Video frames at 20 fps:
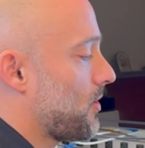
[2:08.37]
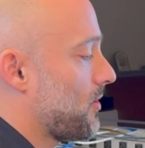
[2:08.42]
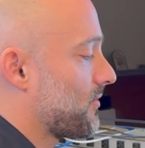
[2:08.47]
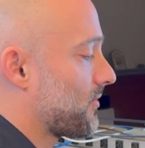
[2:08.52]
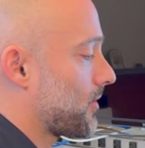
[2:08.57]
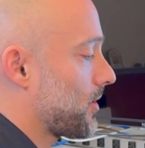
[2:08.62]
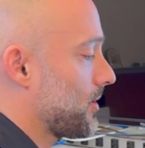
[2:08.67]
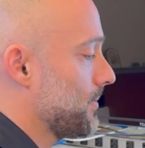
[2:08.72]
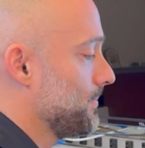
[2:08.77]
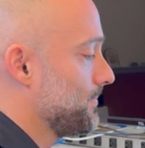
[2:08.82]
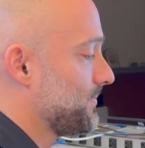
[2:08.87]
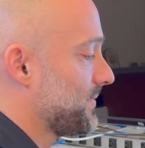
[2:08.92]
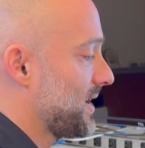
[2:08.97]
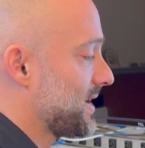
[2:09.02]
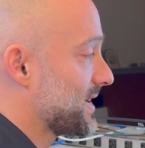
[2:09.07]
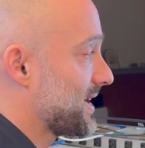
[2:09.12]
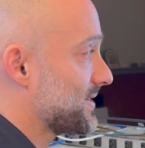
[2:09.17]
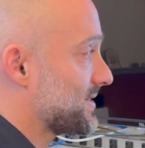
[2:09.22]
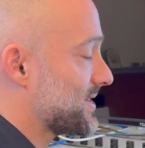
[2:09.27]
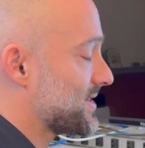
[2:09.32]
over
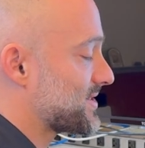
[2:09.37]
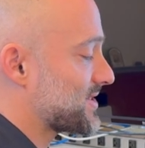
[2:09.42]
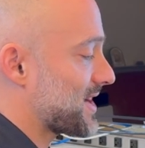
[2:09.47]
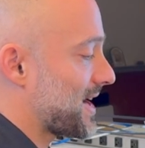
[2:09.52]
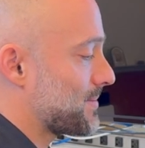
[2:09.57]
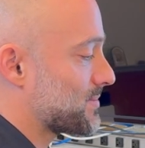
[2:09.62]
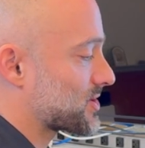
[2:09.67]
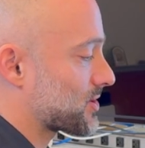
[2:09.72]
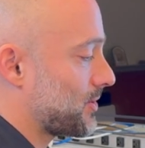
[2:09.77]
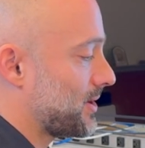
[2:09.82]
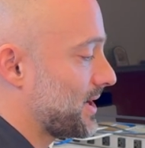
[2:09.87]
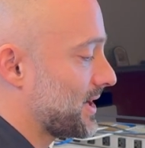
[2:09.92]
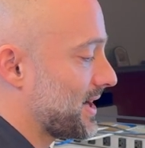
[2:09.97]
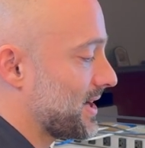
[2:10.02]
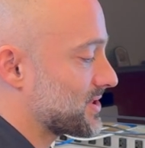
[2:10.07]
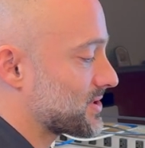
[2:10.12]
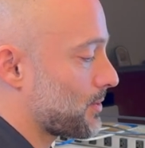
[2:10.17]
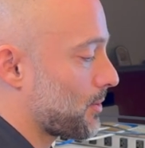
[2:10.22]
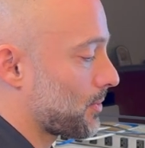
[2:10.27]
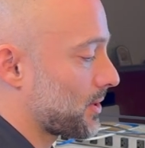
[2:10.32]
and get this same screen
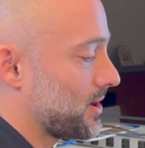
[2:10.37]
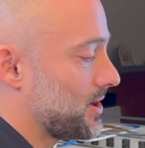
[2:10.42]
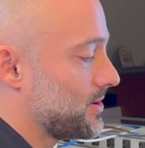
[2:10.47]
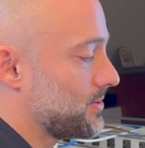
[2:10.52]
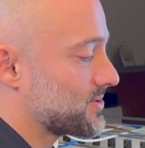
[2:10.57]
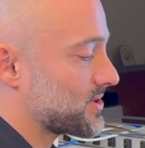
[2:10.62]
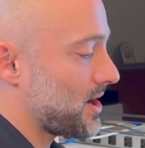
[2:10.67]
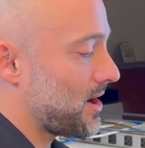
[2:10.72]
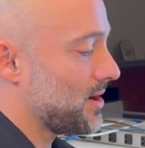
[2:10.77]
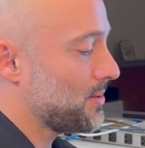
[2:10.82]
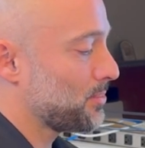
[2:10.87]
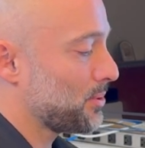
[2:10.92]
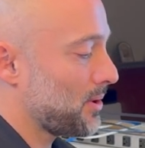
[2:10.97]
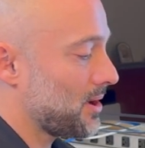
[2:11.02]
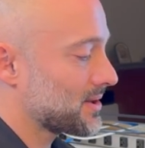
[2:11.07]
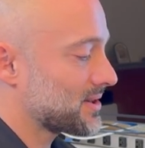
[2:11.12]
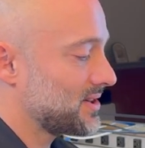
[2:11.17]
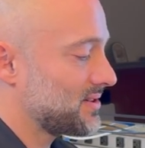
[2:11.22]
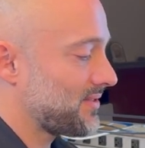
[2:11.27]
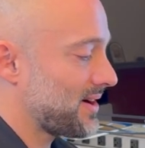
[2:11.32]
again. So what we're going to do is
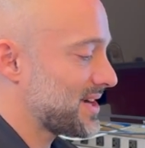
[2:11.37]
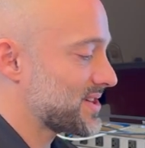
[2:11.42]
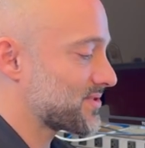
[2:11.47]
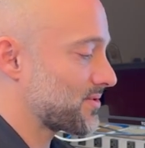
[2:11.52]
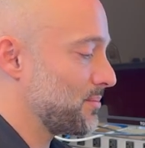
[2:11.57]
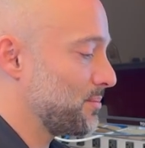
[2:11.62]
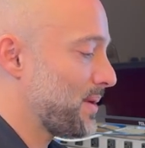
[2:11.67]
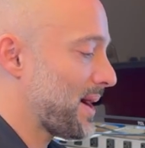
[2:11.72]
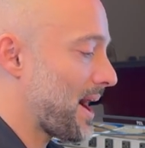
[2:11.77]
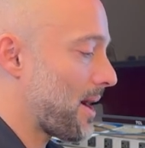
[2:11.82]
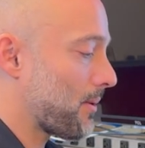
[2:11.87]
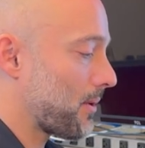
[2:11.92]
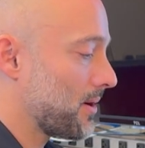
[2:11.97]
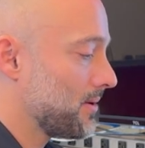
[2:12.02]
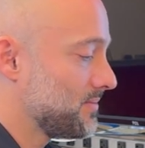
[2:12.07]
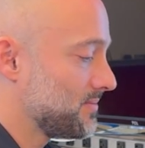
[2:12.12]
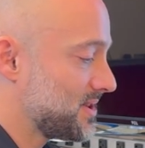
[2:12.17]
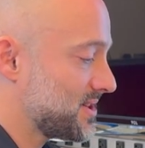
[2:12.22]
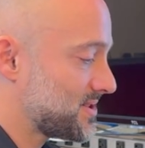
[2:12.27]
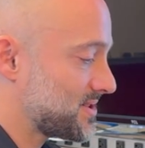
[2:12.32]
unplug the device from
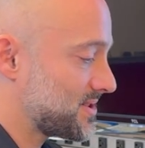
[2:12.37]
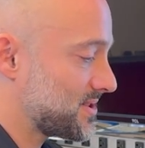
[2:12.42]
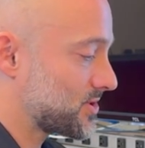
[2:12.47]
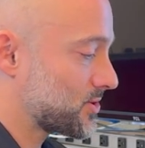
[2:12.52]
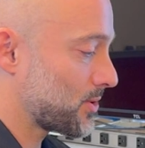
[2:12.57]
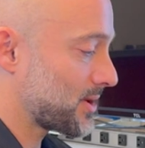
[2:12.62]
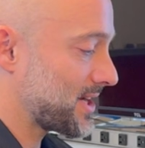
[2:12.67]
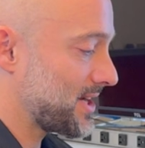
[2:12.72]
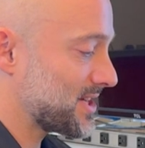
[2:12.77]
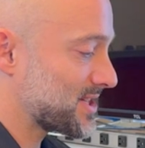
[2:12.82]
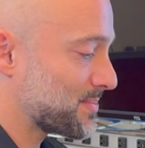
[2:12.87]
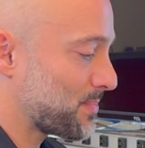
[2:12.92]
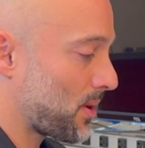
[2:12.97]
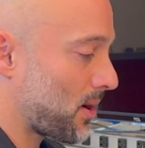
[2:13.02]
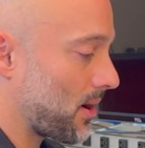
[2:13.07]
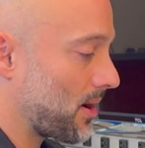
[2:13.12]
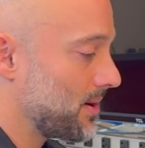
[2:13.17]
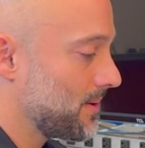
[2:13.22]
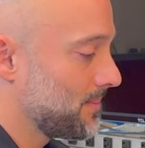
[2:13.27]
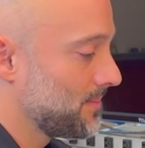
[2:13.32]
power. This is the trickiest
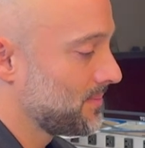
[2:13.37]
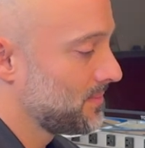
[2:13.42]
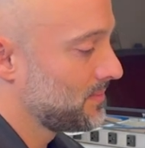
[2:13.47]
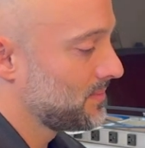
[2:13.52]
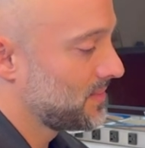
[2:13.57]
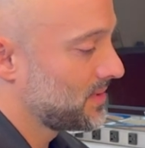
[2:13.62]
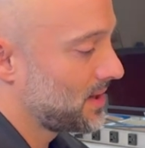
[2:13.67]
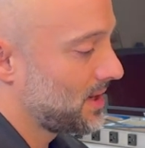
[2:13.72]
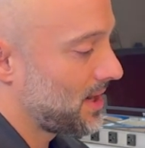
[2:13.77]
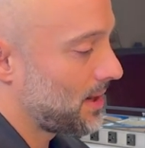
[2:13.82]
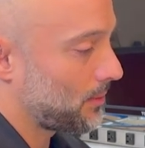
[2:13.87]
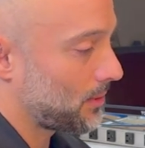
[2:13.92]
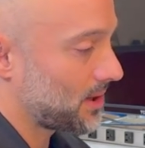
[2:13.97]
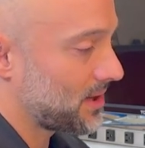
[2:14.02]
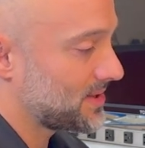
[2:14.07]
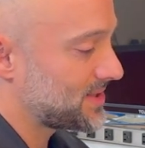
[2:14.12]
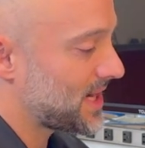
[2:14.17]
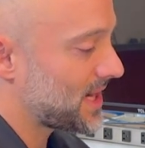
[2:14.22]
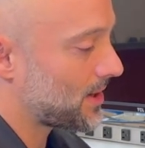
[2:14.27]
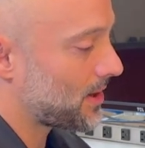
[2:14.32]
part. And we're
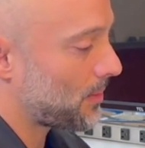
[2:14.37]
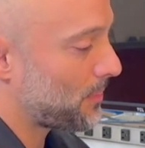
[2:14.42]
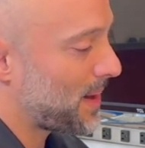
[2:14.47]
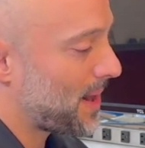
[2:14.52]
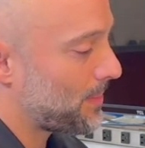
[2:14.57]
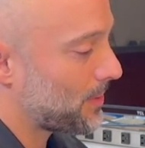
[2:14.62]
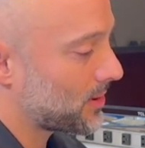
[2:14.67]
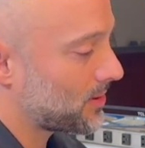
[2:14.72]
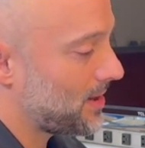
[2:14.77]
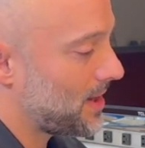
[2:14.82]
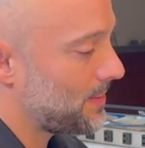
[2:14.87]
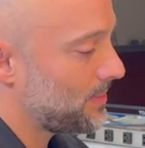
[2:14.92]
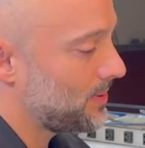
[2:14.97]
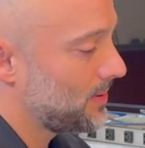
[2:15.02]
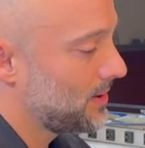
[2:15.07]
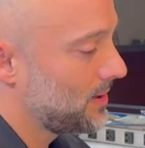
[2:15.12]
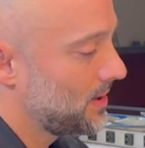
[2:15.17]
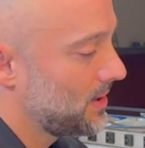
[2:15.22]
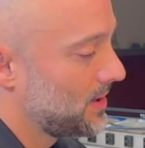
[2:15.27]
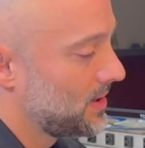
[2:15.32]
going to take our paper
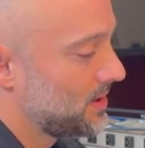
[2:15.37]
clip,